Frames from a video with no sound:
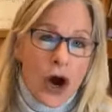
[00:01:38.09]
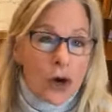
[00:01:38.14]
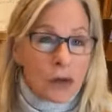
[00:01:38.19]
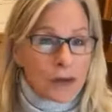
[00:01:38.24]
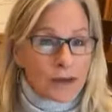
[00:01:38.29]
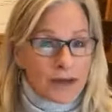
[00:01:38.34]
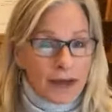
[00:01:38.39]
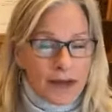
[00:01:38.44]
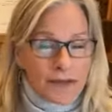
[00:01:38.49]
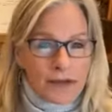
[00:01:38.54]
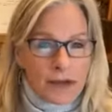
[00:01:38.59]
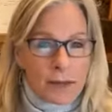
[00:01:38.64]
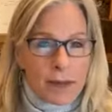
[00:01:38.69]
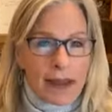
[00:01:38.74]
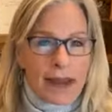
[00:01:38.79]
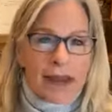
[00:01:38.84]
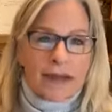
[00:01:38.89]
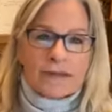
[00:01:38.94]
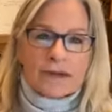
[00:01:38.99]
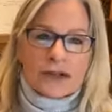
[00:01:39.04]
Without the
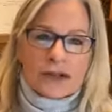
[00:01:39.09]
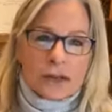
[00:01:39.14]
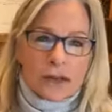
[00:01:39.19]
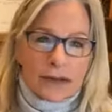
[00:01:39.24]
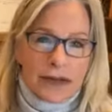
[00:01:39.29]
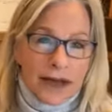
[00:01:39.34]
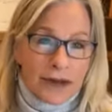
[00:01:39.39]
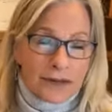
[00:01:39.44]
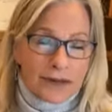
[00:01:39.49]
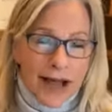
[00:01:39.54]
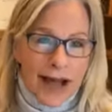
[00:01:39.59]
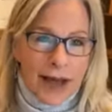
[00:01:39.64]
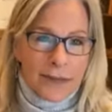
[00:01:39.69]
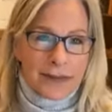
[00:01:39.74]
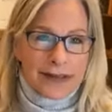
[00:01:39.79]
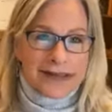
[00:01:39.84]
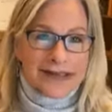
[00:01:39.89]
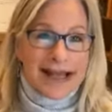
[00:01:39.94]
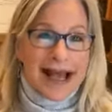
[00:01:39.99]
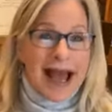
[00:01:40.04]
behaviors and without the
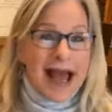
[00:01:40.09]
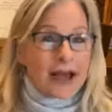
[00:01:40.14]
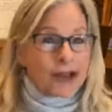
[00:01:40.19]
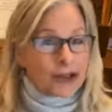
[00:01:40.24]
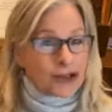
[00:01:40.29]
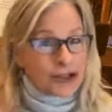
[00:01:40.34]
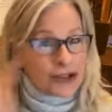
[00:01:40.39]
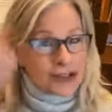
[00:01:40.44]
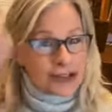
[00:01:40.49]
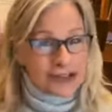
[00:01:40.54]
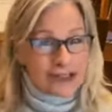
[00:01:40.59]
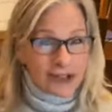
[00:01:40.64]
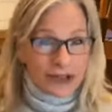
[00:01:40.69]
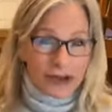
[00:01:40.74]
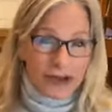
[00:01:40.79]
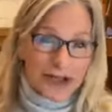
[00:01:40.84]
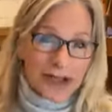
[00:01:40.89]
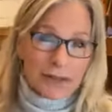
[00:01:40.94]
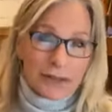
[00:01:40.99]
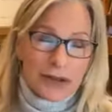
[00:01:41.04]
habits, you're still
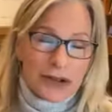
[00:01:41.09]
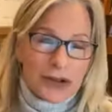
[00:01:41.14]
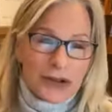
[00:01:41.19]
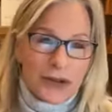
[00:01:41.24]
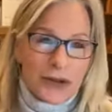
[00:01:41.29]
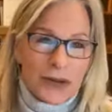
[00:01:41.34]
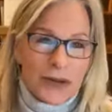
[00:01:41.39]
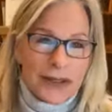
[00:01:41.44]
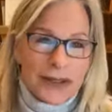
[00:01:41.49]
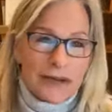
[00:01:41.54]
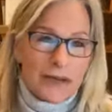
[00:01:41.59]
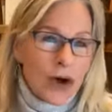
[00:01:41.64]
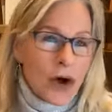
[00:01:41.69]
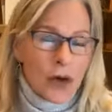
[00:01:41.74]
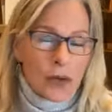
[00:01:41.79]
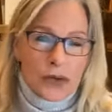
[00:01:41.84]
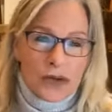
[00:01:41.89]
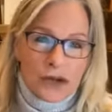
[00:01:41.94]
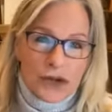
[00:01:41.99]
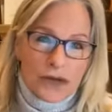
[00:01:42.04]
going to be doing
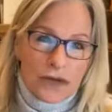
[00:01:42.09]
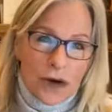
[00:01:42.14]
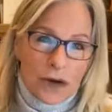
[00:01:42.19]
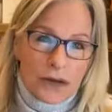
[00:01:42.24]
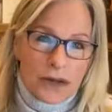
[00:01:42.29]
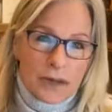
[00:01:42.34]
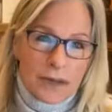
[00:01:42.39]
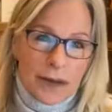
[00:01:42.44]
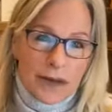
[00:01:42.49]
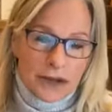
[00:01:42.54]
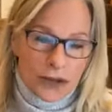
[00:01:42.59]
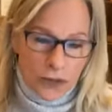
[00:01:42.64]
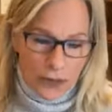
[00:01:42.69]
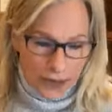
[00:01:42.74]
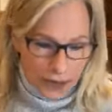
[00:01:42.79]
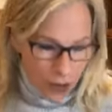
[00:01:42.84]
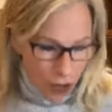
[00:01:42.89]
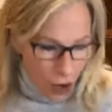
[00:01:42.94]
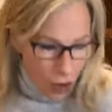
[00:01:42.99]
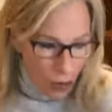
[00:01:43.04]
what you've always been
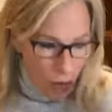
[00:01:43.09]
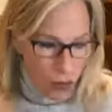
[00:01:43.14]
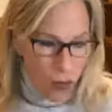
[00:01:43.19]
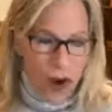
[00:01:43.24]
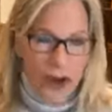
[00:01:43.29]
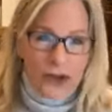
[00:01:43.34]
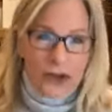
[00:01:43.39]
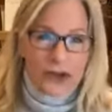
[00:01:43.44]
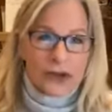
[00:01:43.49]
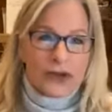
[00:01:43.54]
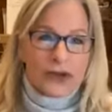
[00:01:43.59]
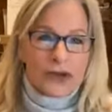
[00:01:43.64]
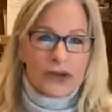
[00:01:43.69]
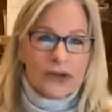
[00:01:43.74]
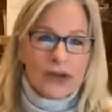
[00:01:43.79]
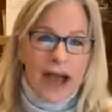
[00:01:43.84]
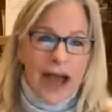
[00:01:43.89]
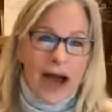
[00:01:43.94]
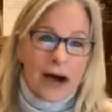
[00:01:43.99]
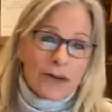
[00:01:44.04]
doing. What you do
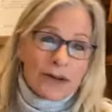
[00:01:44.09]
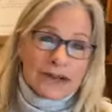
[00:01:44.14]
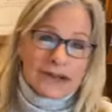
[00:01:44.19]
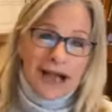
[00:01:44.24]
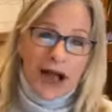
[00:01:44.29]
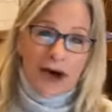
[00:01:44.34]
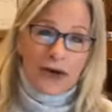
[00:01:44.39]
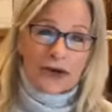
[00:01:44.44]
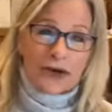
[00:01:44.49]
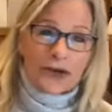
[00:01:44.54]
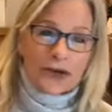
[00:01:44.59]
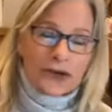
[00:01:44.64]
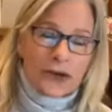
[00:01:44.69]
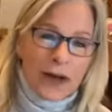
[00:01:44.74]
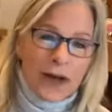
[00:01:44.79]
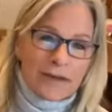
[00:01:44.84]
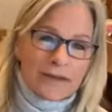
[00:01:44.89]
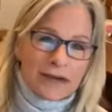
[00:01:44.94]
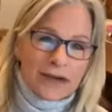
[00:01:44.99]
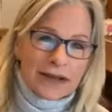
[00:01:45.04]
now is how you do
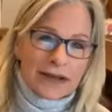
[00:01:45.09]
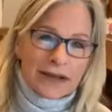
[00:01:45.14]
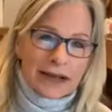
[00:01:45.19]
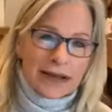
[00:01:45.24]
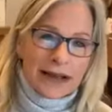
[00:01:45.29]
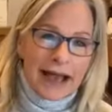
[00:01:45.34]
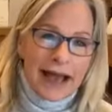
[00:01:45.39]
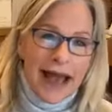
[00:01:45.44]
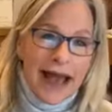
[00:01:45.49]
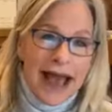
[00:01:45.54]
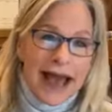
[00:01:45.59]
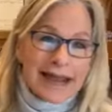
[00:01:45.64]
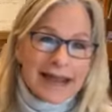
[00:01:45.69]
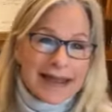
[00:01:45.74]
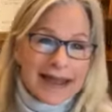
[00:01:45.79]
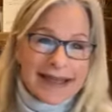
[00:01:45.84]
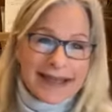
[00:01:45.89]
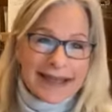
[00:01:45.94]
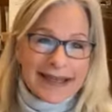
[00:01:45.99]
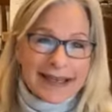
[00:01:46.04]
everything. And
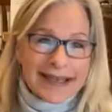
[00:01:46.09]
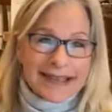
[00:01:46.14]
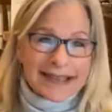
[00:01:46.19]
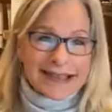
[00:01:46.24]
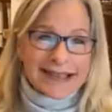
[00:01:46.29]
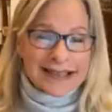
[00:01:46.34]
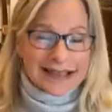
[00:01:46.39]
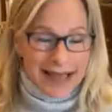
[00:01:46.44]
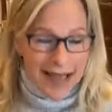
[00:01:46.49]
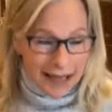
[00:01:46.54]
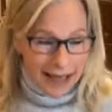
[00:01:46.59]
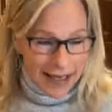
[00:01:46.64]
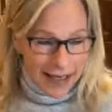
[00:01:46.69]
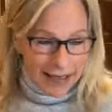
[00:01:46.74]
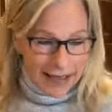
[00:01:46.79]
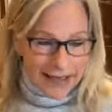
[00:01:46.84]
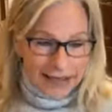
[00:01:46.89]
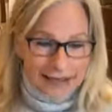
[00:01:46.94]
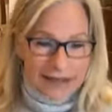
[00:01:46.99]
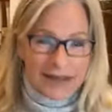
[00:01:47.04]
the thing is is that
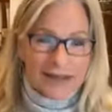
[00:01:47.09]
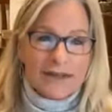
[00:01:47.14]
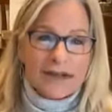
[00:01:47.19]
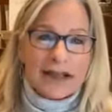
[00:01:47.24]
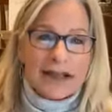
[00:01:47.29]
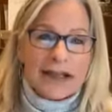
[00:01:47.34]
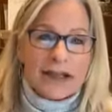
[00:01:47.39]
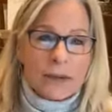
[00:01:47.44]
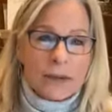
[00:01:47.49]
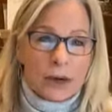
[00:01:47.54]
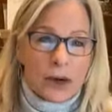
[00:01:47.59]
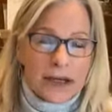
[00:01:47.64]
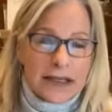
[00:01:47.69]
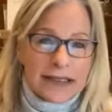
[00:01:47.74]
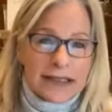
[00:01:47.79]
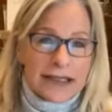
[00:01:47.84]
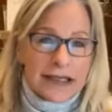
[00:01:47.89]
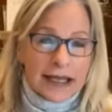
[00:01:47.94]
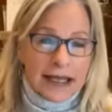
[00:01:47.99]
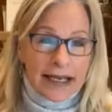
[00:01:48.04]
living in the
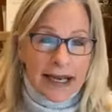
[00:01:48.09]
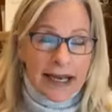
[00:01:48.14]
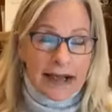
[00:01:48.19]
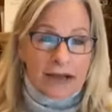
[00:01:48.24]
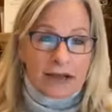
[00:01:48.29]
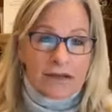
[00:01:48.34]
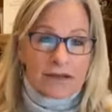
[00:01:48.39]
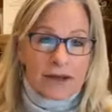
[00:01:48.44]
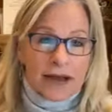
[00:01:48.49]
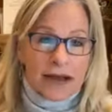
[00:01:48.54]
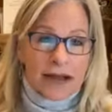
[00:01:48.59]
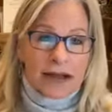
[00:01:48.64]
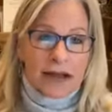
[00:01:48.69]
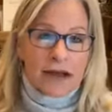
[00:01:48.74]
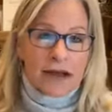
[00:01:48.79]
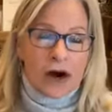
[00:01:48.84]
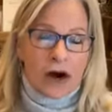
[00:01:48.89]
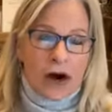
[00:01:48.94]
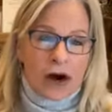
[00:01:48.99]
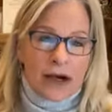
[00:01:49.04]
present and
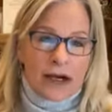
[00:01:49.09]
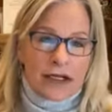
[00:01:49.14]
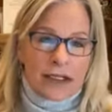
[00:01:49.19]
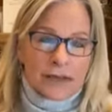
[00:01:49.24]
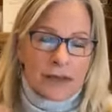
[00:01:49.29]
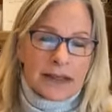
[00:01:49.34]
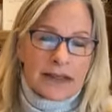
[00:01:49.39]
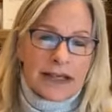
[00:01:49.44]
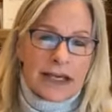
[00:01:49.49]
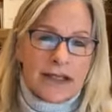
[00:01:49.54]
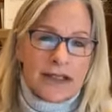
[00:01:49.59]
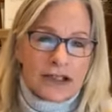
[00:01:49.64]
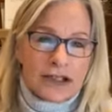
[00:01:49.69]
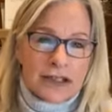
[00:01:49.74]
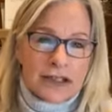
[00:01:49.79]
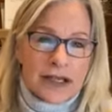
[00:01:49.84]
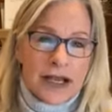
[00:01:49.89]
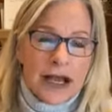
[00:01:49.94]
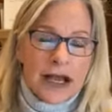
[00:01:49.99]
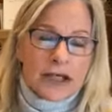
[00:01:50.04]
elevating our
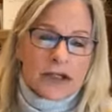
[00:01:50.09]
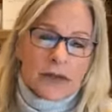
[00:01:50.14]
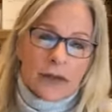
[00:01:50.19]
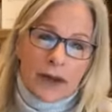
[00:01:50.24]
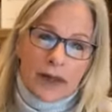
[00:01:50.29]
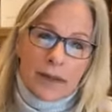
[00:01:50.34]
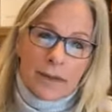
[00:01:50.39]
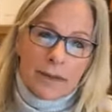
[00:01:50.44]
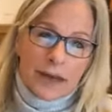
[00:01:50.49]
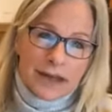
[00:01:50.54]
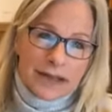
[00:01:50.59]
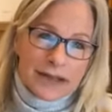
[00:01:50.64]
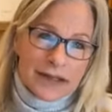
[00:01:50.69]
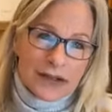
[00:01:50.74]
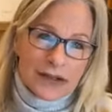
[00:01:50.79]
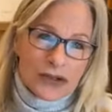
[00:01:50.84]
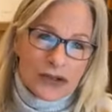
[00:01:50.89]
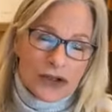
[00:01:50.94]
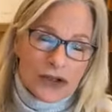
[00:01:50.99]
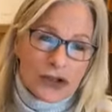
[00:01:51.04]
expectations is one of the best
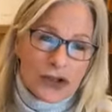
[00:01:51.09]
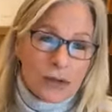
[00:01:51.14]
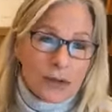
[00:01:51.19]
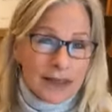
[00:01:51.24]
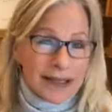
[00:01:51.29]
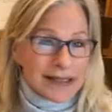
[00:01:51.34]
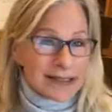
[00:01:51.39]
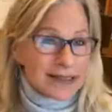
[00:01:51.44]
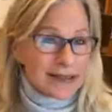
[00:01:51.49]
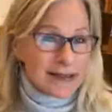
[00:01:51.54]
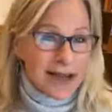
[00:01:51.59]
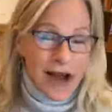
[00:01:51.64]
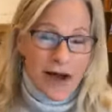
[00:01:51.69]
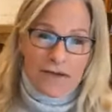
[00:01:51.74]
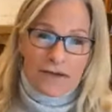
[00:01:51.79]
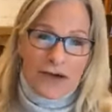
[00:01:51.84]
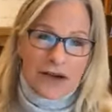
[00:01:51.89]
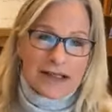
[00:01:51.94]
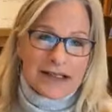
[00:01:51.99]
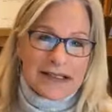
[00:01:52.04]
things you can do because
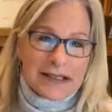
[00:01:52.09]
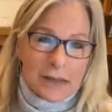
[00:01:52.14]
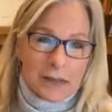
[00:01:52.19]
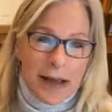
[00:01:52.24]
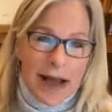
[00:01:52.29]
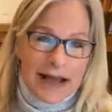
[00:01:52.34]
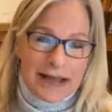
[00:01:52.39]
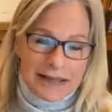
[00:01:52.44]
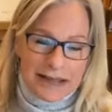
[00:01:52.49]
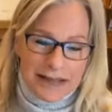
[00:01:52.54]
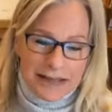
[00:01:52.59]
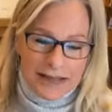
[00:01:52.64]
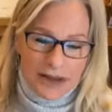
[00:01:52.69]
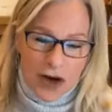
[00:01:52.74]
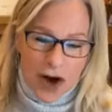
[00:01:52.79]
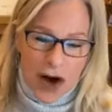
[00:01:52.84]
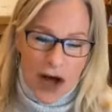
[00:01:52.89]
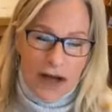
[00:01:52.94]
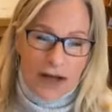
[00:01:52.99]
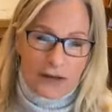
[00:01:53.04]
friends, the past is
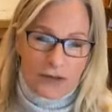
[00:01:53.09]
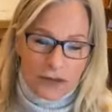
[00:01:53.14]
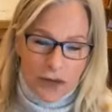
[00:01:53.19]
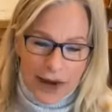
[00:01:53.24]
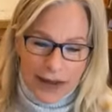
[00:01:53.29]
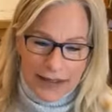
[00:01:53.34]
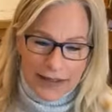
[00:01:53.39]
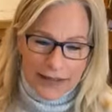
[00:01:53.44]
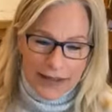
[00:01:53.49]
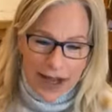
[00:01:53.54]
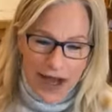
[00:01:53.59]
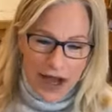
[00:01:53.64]
gone, right?